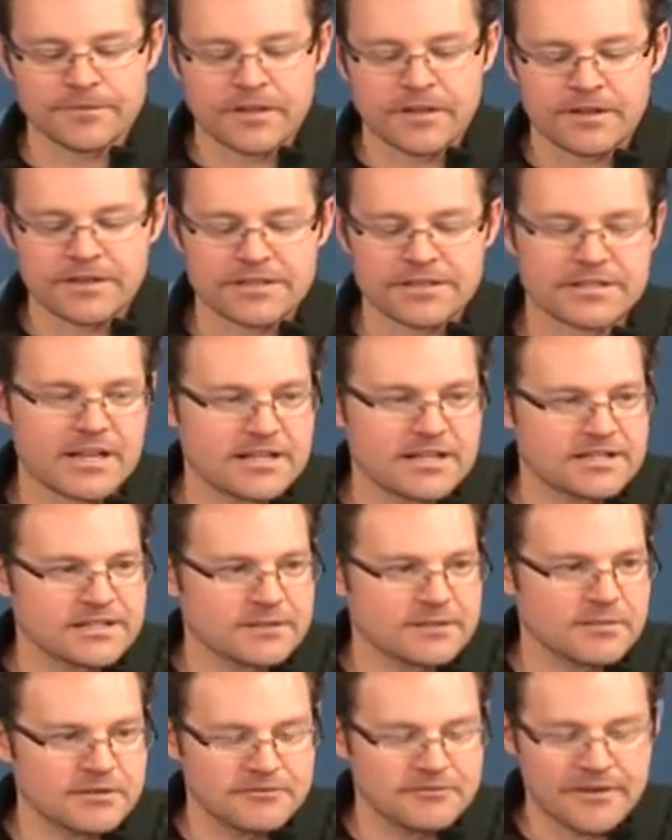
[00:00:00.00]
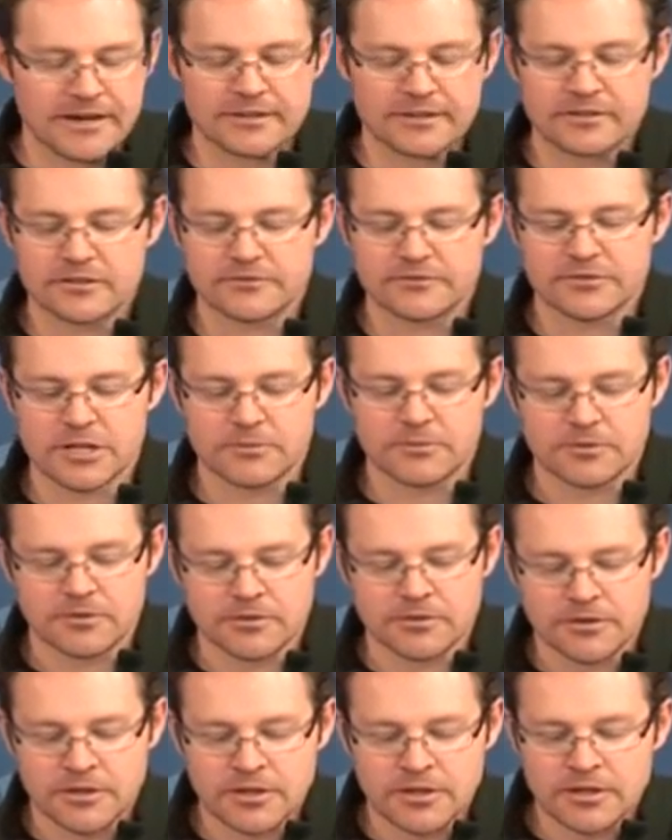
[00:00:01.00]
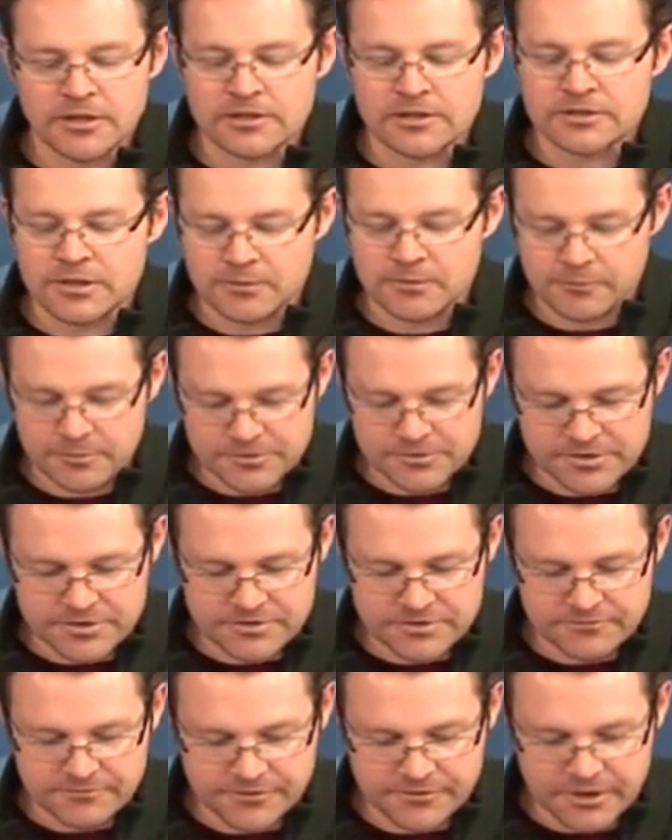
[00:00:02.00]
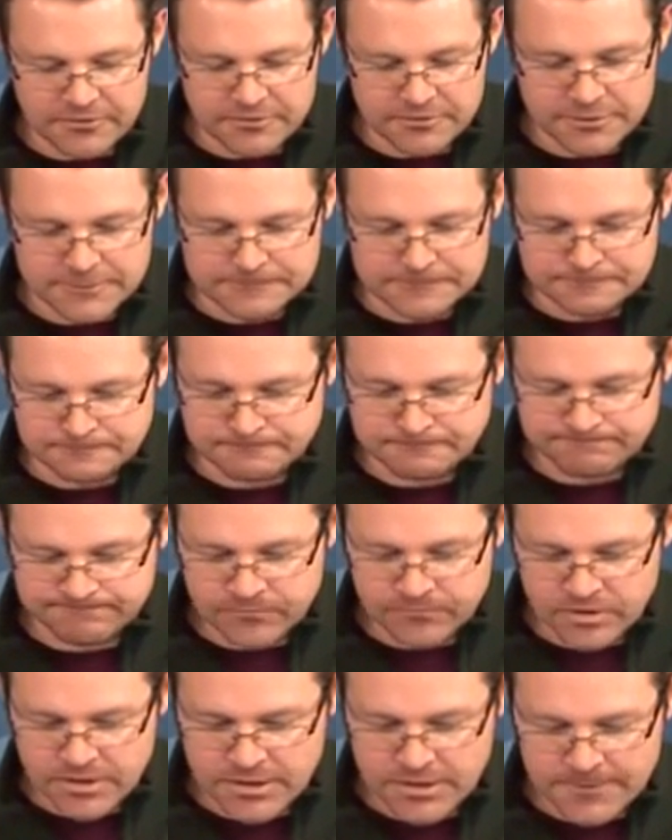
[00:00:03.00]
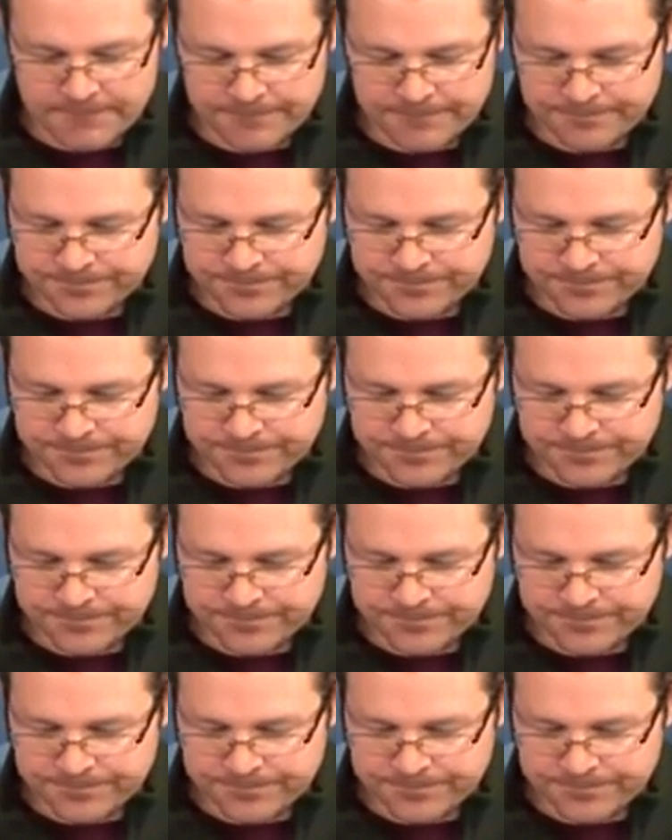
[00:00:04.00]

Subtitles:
In this case, it's going to be a vector of double precision floats. Okay.